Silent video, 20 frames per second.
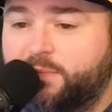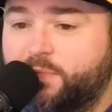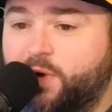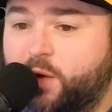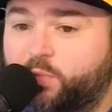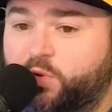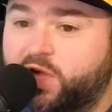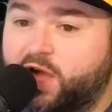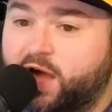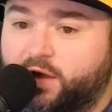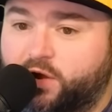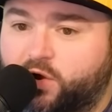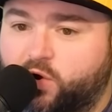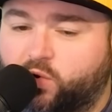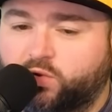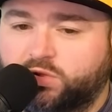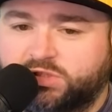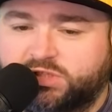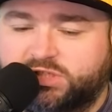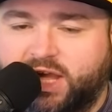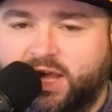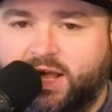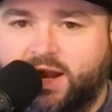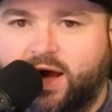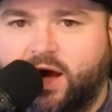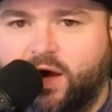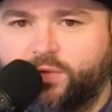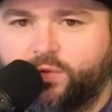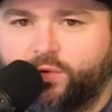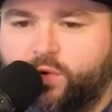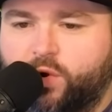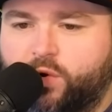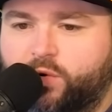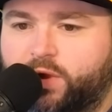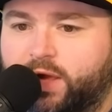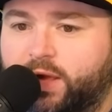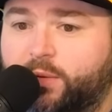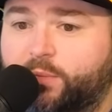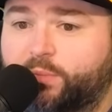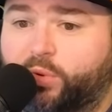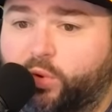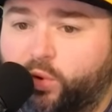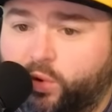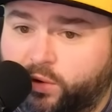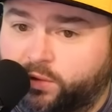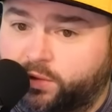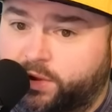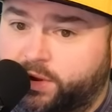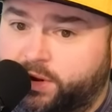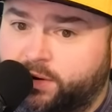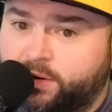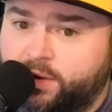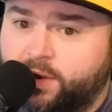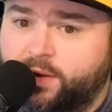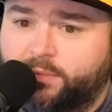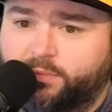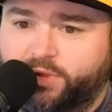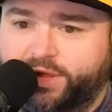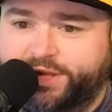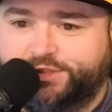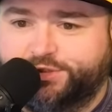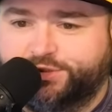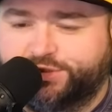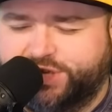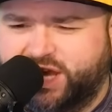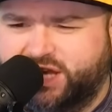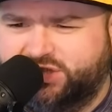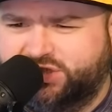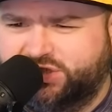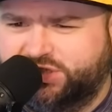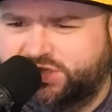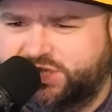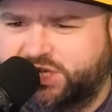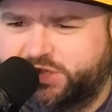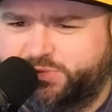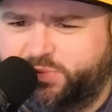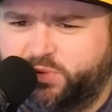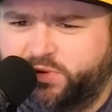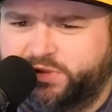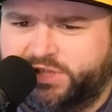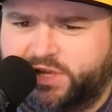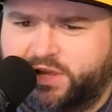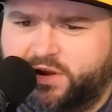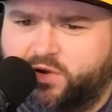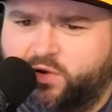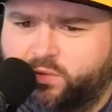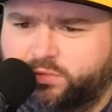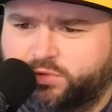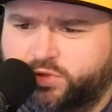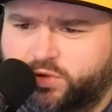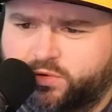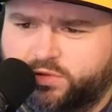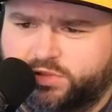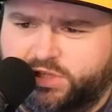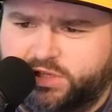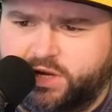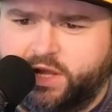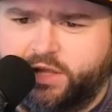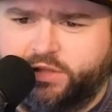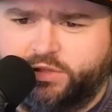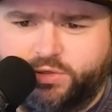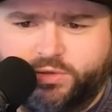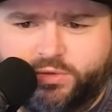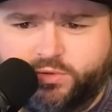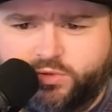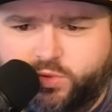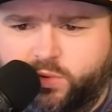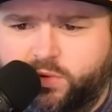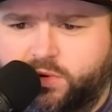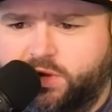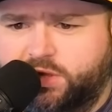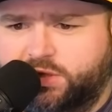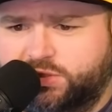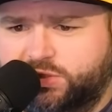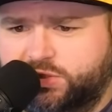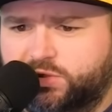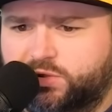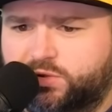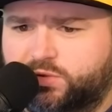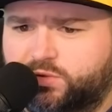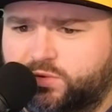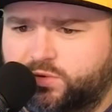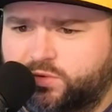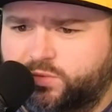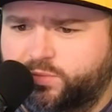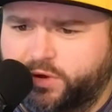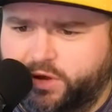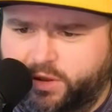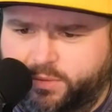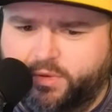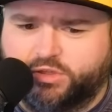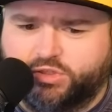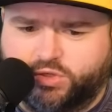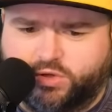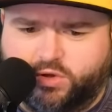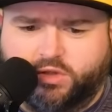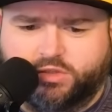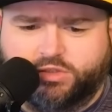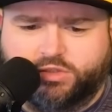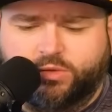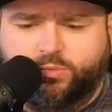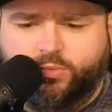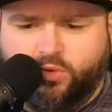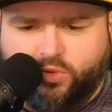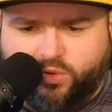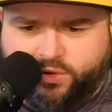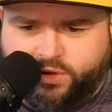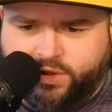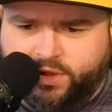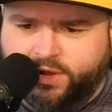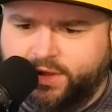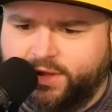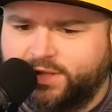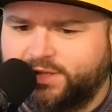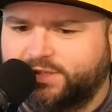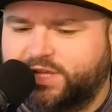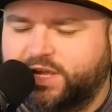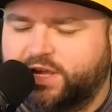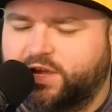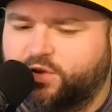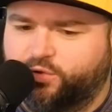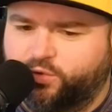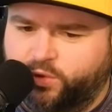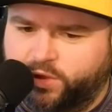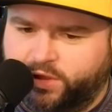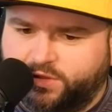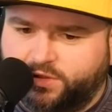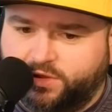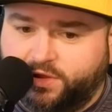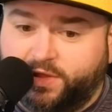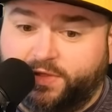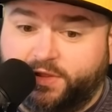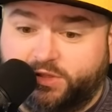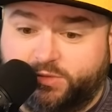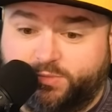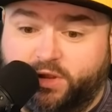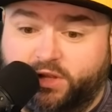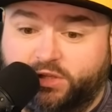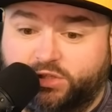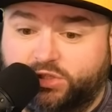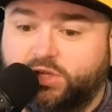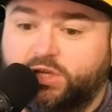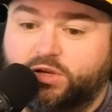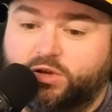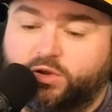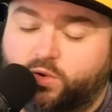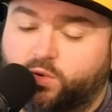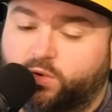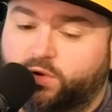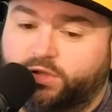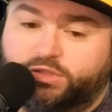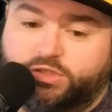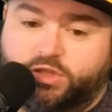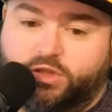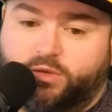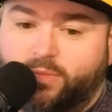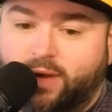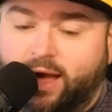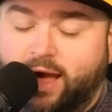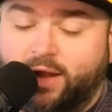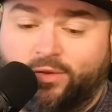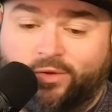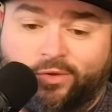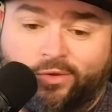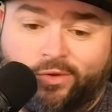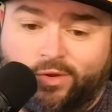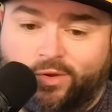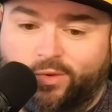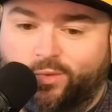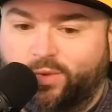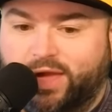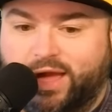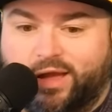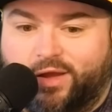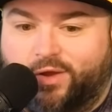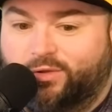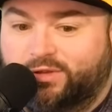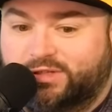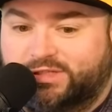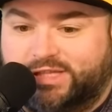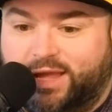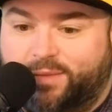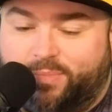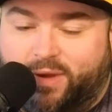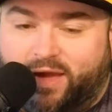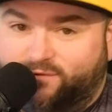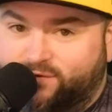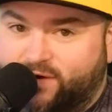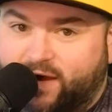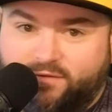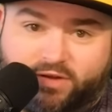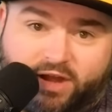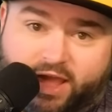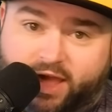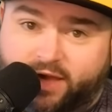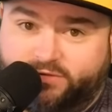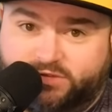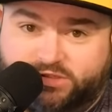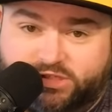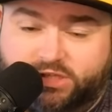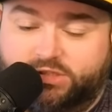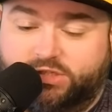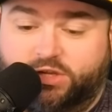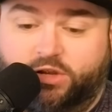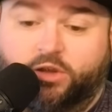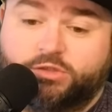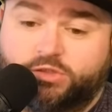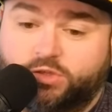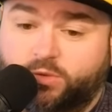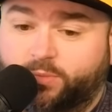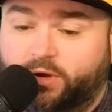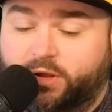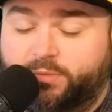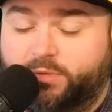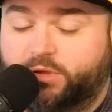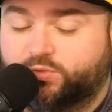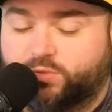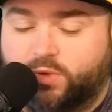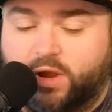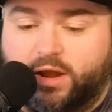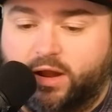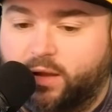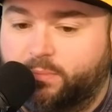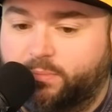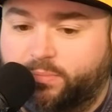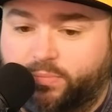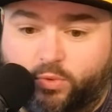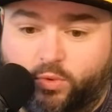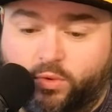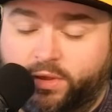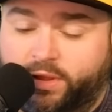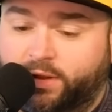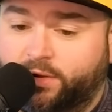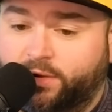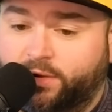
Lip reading: up, we got Golden State on the road in Portland. Blazers catching 6 points at home. Total sitting at 222, pretty much across the board. Let's take a quick look at the spreadsheet. And according to the model, we got Golden State by 5.5, 6 here. So pretty much right on point